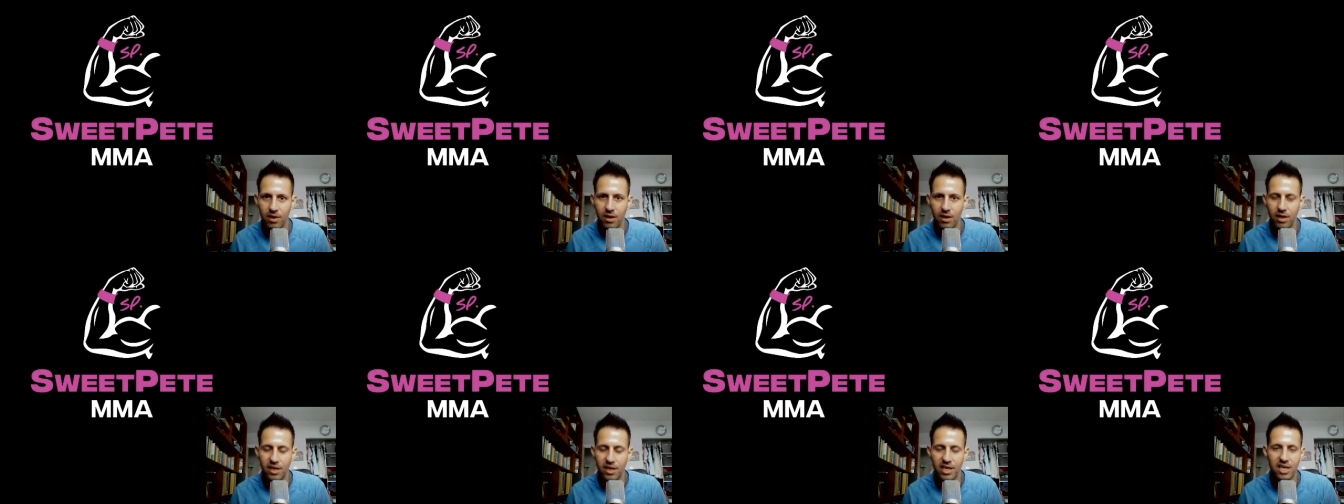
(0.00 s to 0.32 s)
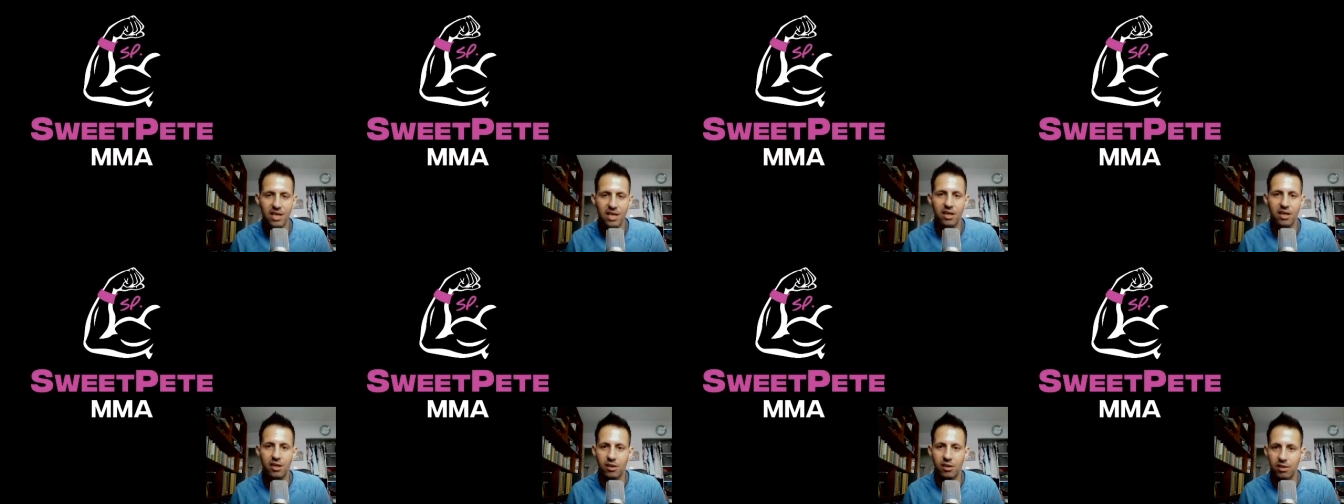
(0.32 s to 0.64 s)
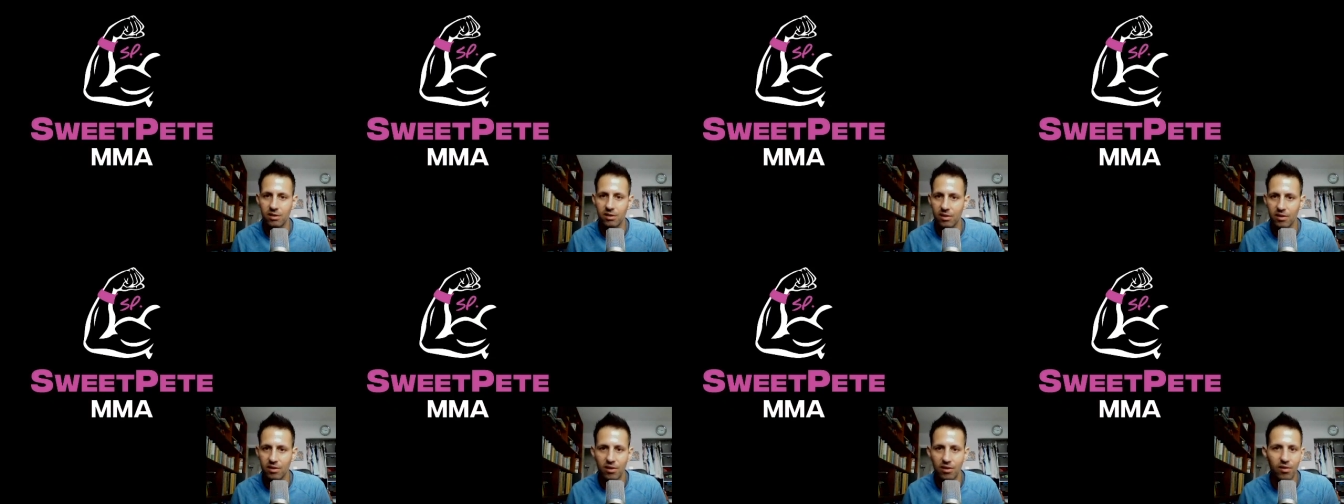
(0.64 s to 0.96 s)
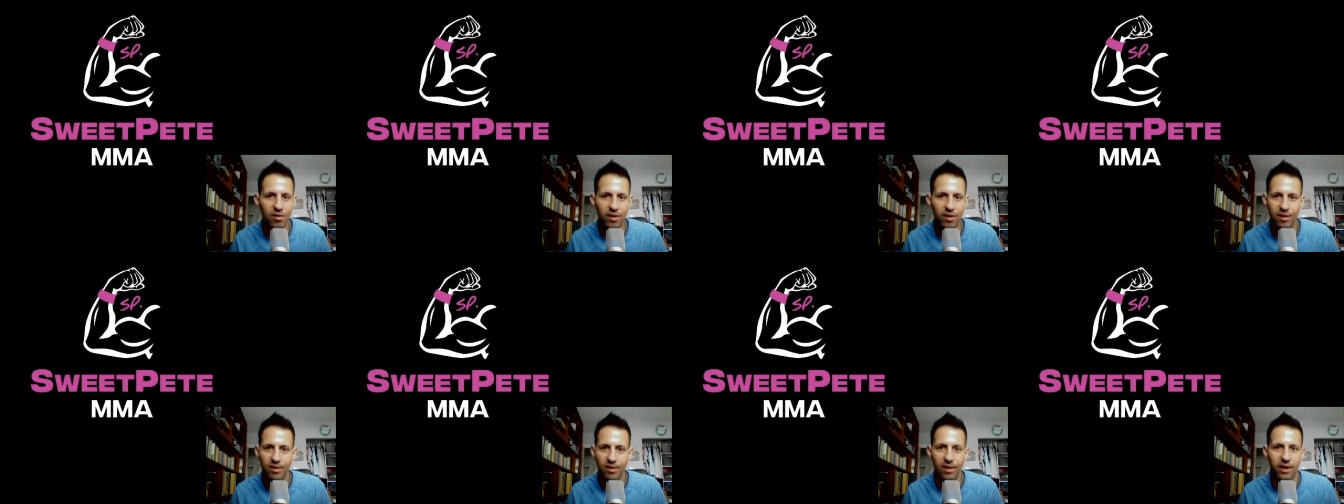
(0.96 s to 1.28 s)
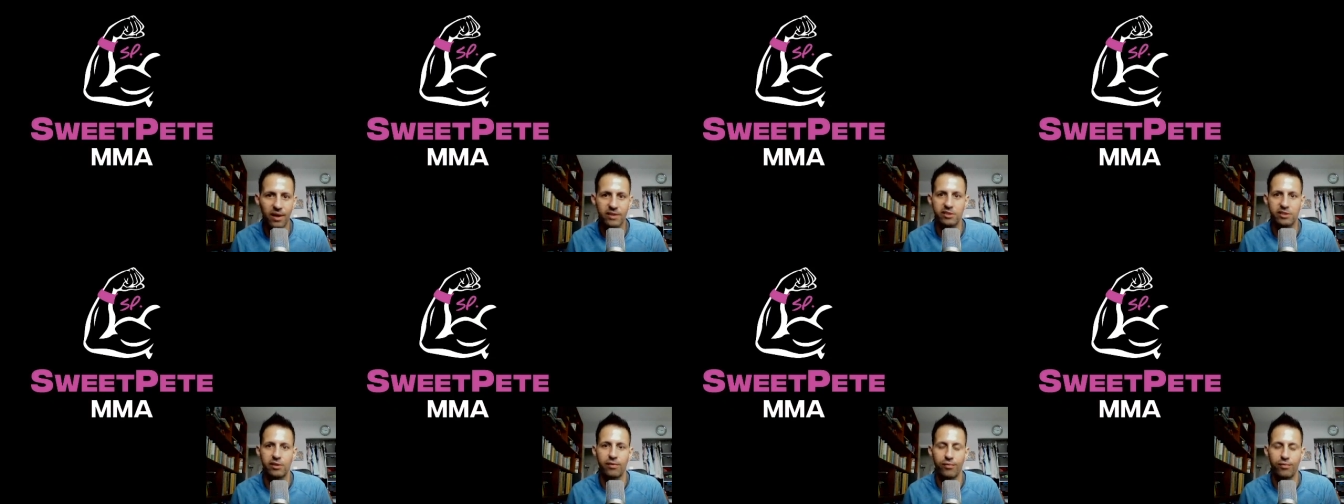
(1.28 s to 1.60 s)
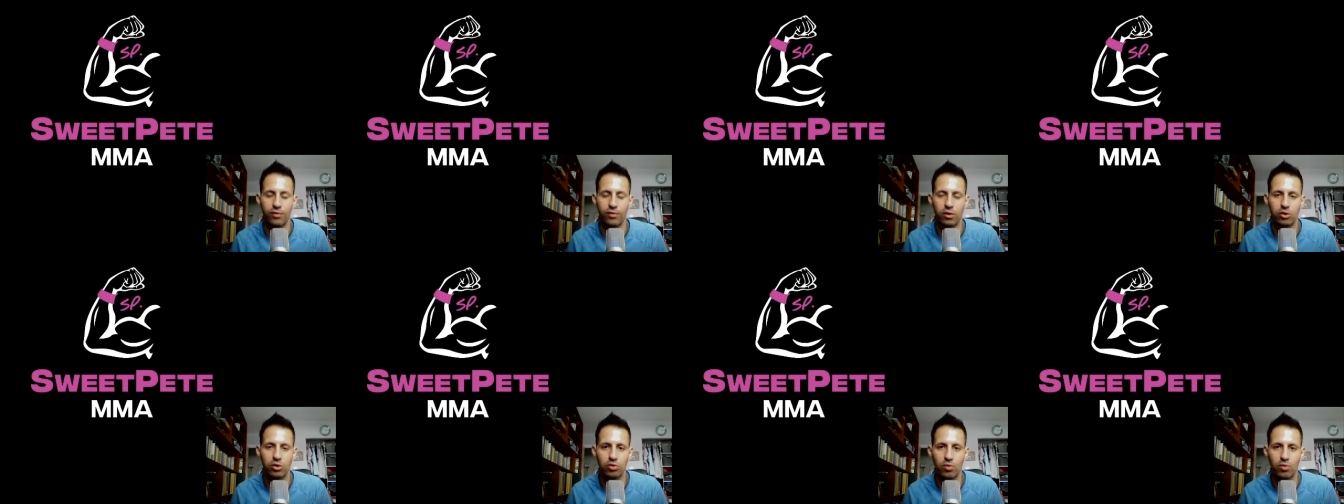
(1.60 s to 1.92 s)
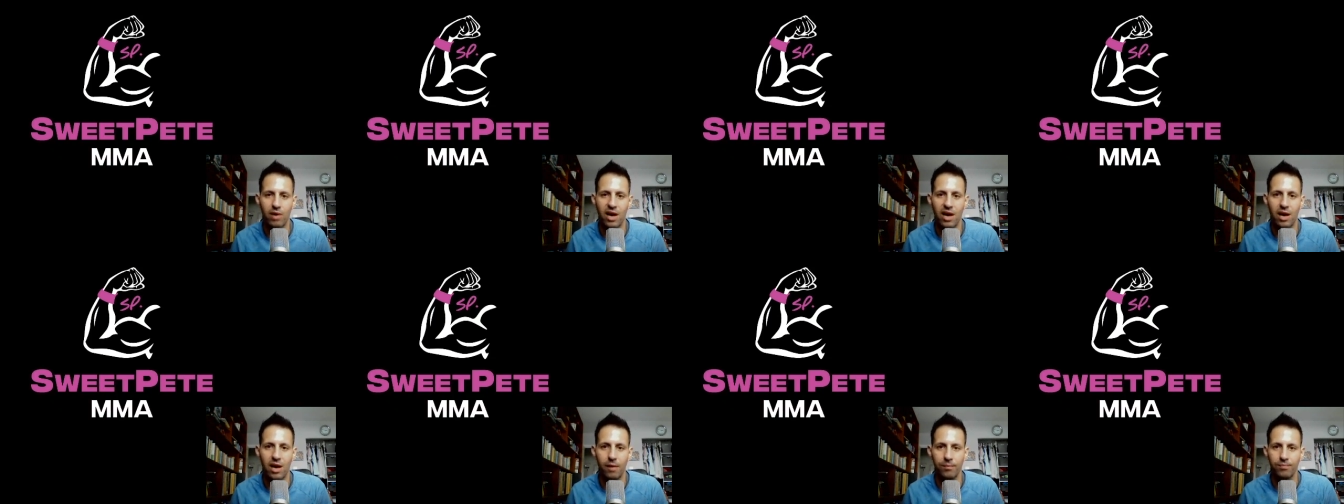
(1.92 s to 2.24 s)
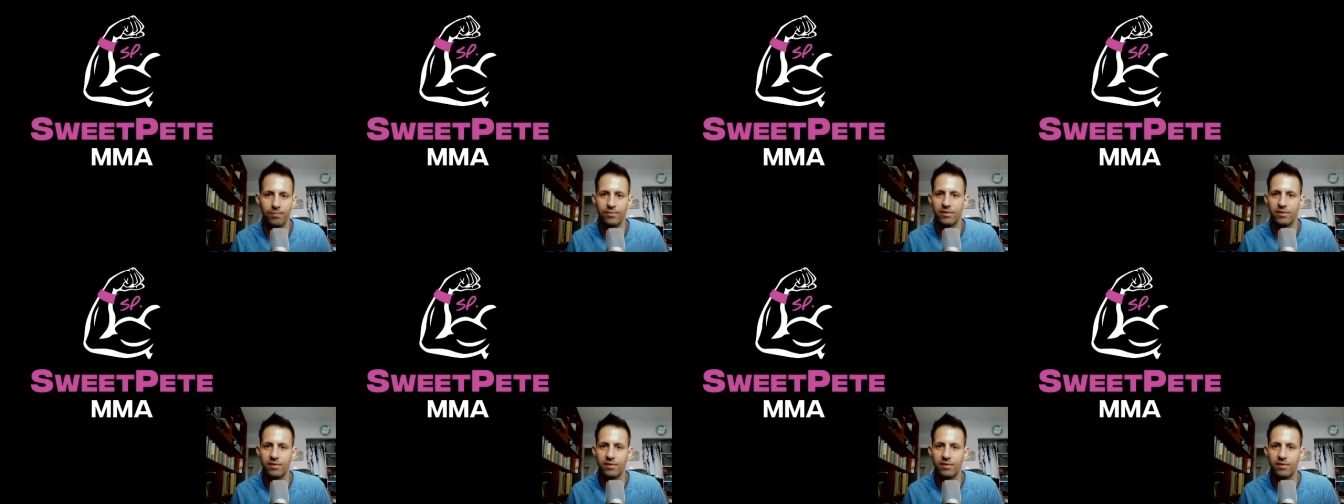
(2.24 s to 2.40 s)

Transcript: He clearly lost the first round.